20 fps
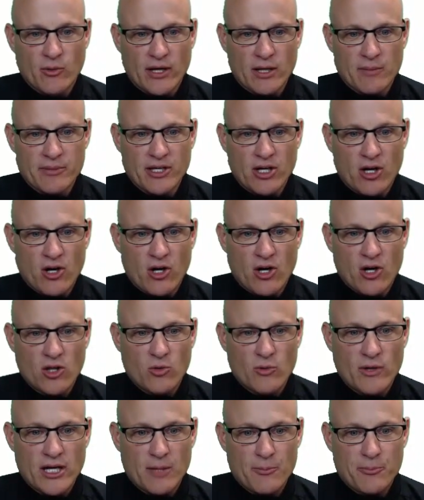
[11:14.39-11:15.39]
You want to be
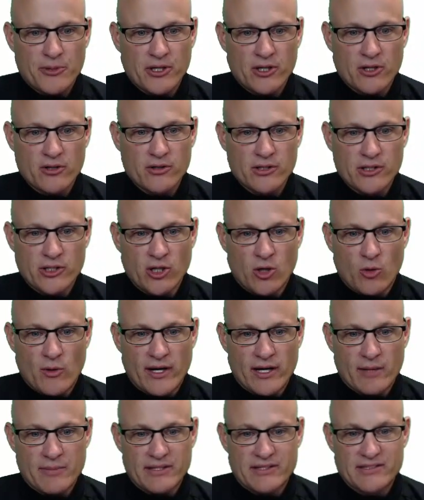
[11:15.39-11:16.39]
all the way up here. You
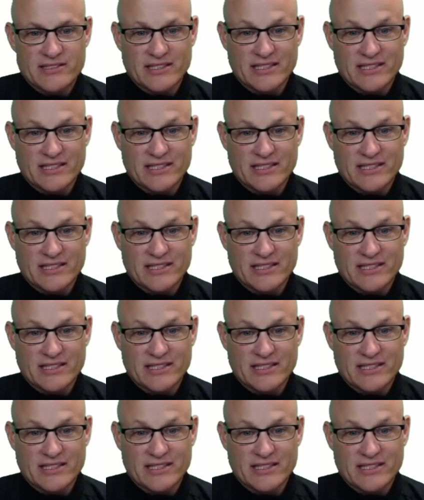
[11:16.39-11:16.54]
don't want to be